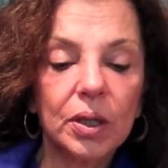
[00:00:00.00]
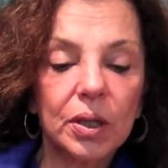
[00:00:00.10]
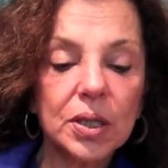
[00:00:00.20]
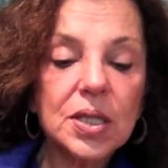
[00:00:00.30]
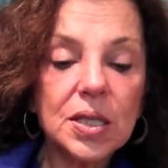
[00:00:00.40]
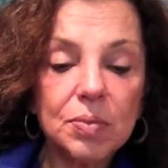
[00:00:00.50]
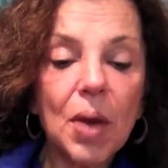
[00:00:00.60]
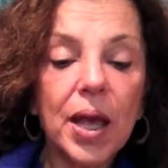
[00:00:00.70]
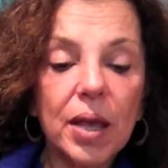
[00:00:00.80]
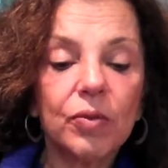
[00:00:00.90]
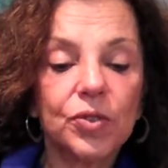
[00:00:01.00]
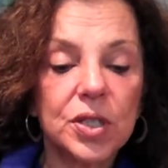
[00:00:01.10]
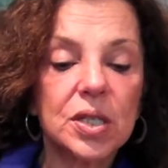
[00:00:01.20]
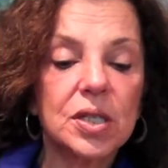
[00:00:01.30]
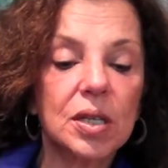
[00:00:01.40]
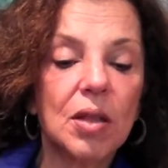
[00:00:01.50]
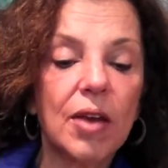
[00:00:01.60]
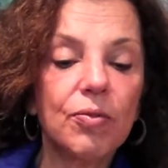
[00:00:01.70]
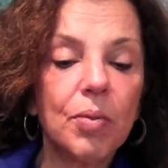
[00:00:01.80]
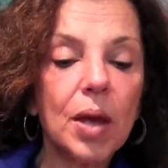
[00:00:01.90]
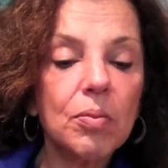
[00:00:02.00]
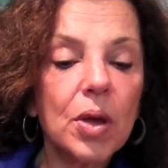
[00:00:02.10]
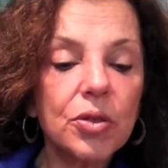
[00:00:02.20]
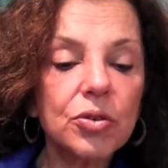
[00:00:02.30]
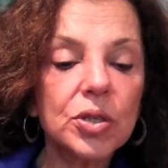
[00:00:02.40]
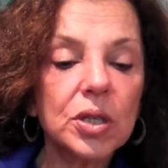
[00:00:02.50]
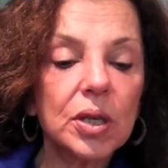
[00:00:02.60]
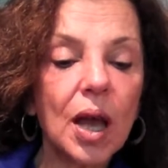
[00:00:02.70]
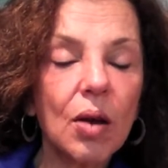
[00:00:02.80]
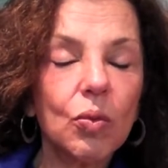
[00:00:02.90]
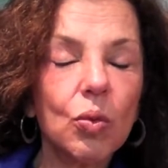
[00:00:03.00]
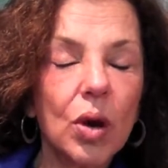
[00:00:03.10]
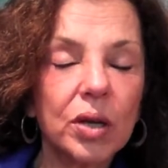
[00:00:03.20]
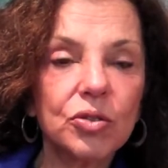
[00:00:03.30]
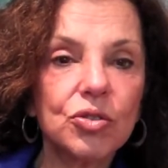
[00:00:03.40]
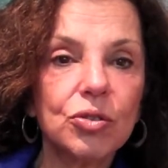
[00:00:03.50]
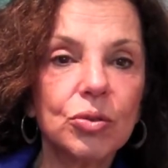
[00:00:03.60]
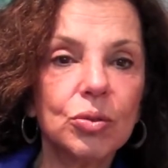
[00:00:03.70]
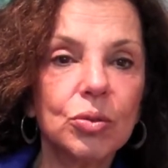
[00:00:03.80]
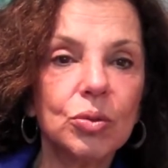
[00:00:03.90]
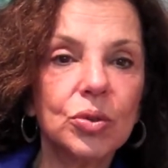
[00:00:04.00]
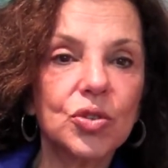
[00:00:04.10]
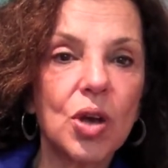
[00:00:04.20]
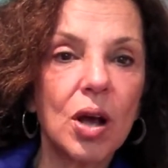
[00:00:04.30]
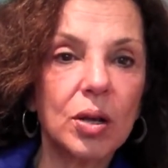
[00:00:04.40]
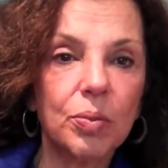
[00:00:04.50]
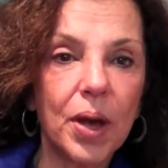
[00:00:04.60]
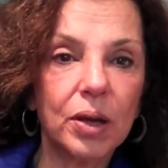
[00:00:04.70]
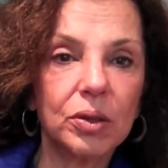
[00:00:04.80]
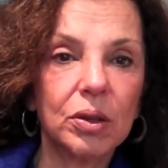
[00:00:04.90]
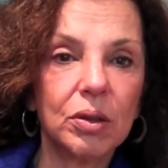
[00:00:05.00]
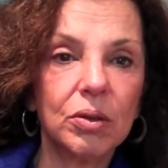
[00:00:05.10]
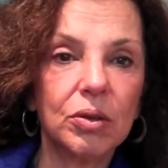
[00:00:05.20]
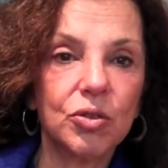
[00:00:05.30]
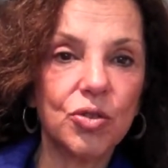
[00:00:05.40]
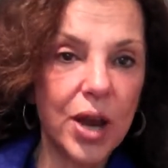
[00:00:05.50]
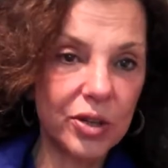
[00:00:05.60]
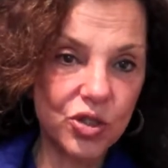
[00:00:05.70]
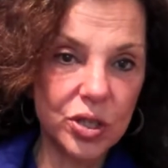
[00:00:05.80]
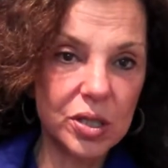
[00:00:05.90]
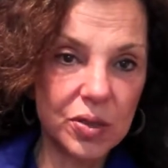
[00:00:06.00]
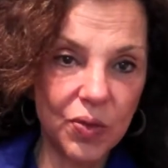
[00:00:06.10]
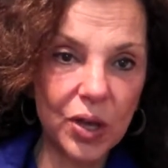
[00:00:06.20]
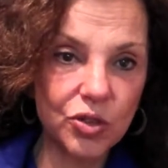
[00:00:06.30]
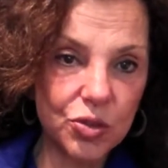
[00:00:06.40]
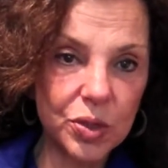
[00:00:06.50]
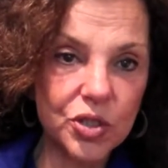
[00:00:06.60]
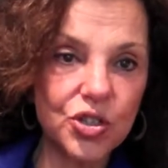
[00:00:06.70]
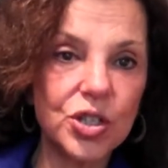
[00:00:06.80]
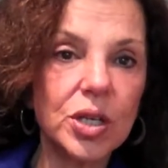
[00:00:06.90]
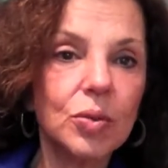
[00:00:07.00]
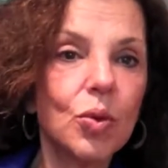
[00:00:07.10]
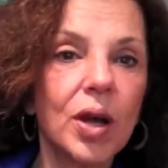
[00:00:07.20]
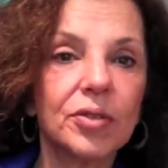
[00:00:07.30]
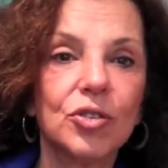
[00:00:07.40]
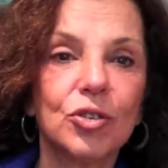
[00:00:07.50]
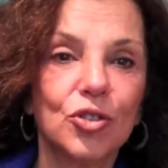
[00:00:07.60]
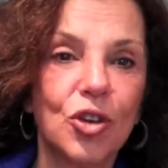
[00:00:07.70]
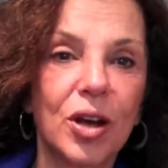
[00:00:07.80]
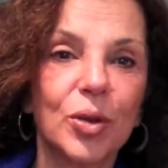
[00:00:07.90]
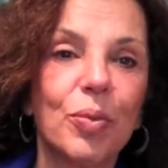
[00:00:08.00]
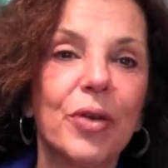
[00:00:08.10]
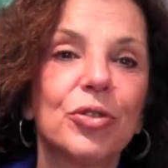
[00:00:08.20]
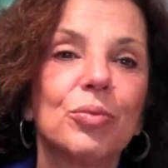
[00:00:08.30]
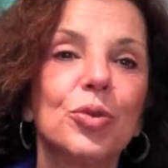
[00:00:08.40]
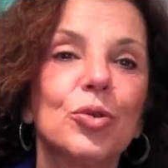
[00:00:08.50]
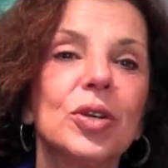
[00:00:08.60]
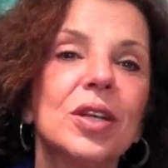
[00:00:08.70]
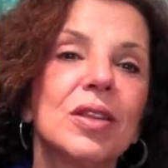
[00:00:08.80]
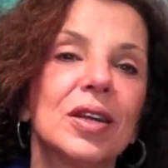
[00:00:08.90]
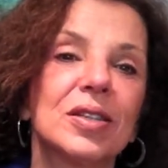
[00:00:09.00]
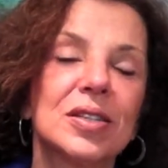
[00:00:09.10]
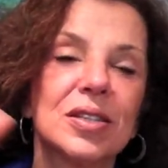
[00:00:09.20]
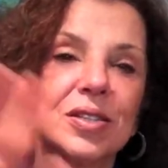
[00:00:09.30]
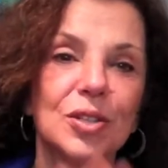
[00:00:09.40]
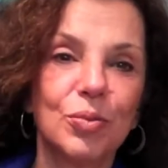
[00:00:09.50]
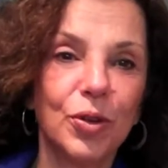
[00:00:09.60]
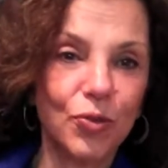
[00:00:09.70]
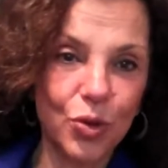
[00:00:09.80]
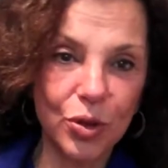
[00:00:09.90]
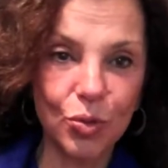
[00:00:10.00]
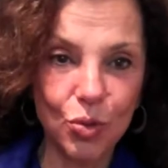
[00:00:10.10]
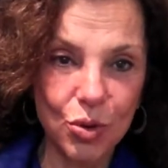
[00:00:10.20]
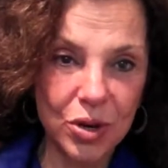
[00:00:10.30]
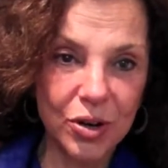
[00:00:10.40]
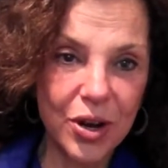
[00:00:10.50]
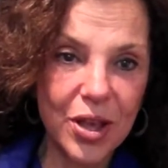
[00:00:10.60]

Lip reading: this is my emphasis in life, my mother did not want to talk about the tragedies of Auschwitz. She wanted to talk about the beauty that existed before the war